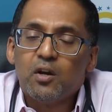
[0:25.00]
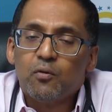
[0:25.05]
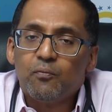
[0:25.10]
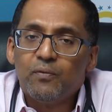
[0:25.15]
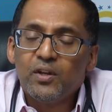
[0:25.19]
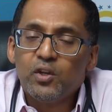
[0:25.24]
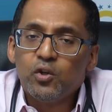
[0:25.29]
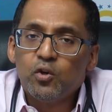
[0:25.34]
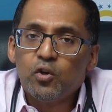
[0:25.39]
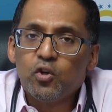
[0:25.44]

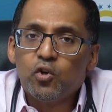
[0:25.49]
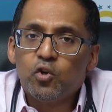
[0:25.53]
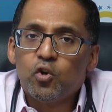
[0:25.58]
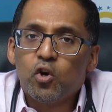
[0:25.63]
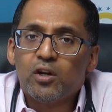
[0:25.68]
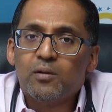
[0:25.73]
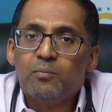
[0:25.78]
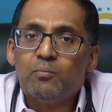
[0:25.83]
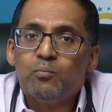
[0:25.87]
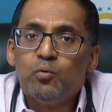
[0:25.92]
When you're
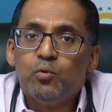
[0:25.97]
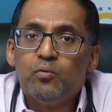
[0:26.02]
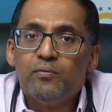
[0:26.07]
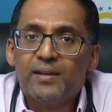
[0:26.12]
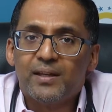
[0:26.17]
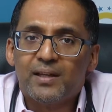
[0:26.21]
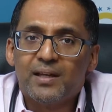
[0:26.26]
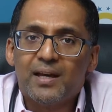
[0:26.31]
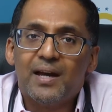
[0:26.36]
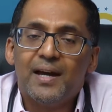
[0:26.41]
not
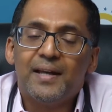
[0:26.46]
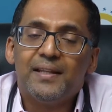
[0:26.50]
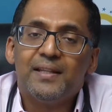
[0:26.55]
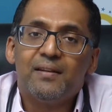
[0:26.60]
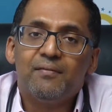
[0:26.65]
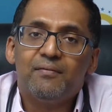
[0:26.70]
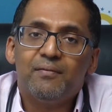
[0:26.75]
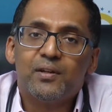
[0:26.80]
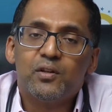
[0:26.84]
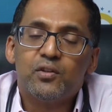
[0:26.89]
moving,
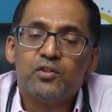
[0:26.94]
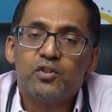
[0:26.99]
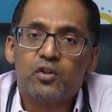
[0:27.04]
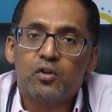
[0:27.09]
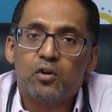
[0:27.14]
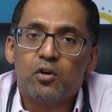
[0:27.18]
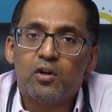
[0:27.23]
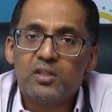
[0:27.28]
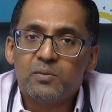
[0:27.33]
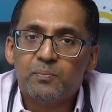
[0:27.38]
either because
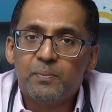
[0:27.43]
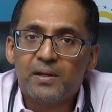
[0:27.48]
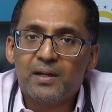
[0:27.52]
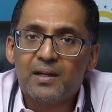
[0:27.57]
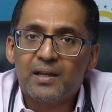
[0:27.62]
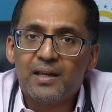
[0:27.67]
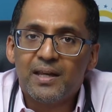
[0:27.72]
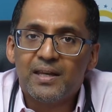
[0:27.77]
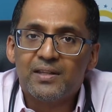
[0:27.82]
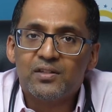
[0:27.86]
you're
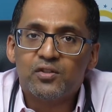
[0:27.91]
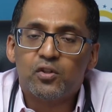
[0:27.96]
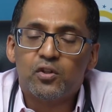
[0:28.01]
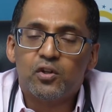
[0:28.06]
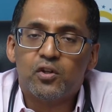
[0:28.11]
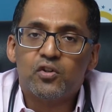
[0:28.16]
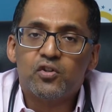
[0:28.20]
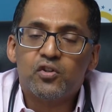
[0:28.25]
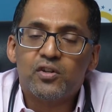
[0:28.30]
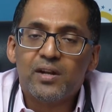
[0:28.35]
hospitalized or
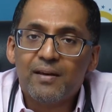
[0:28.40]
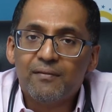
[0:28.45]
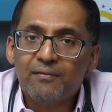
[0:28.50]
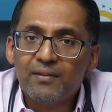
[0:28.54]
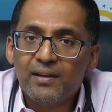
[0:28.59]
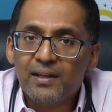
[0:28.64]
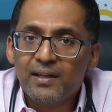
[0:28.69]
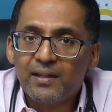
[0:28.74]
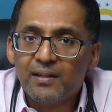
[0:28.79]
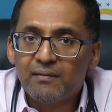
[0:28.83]
you're
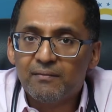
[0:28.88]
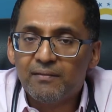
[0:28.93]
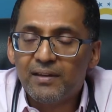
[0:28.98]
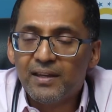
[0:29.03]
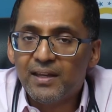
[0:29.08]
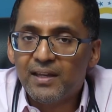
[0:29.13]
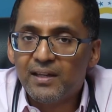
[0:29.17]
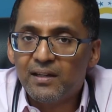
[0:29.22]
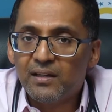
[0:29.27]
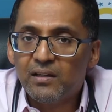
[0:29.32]
traveling in a
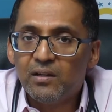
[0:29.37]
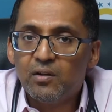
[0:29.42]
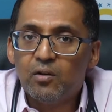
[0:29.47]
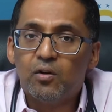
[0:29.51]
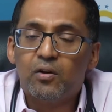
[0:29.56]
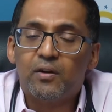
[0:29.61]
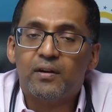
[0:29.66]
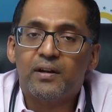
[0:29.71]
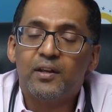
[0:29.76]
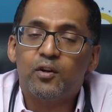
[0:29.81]
vehicle
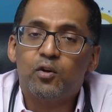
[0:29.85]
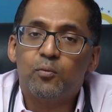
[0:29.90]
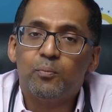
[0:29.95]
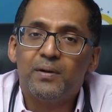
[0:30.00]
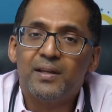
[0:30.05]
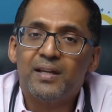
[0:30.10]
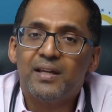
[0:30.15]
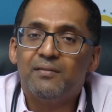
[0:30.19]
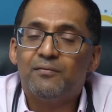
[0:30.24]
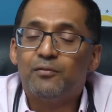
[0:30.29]
or an
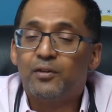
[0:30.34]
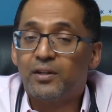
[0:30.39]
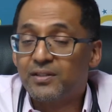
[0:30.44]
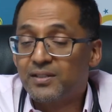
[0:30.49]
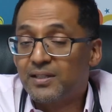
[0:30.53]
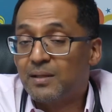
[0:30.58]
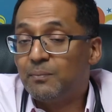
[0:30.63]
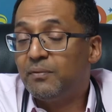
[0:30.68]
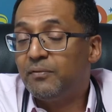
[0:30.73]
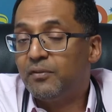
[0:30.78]
aeroplane, for
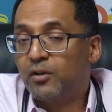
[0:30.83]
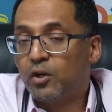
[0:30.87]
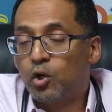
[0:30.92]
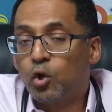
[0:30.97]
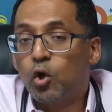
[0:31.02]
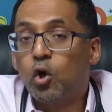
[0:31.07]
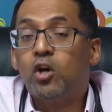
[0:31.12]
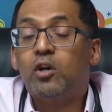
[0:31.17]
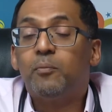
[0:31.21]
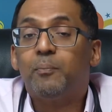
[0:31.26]
example, for a
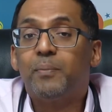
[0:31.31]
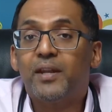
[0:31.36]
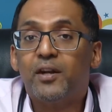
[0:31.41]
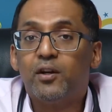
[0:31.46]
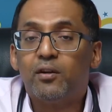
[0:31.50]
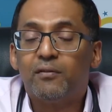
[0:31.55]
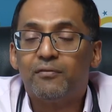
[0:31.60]
long period